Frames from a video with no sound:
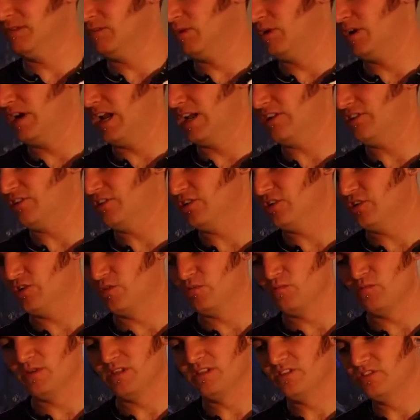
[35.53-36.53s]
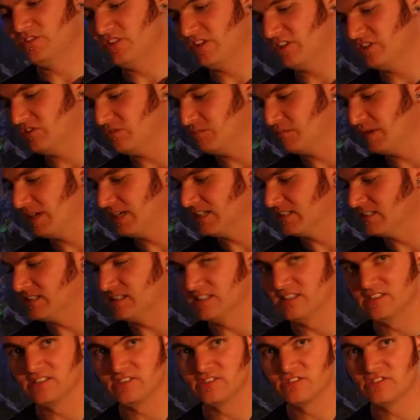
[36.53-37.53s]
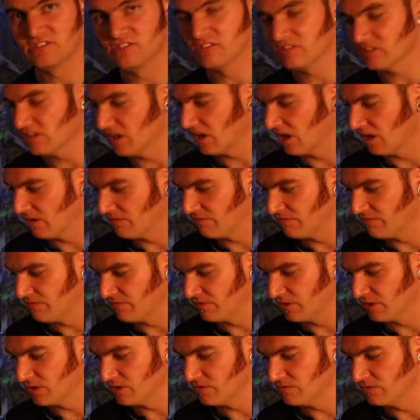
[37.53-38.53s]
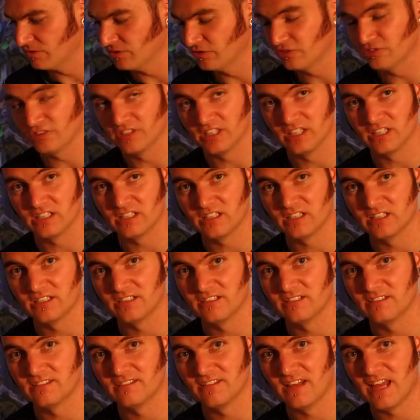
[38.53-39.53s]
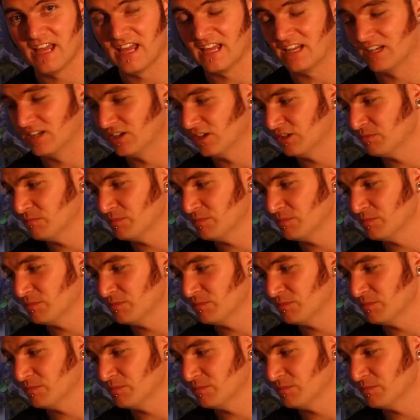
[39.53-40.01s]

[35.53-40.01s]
one actually comes with 6 metres of Fluval silicone airline,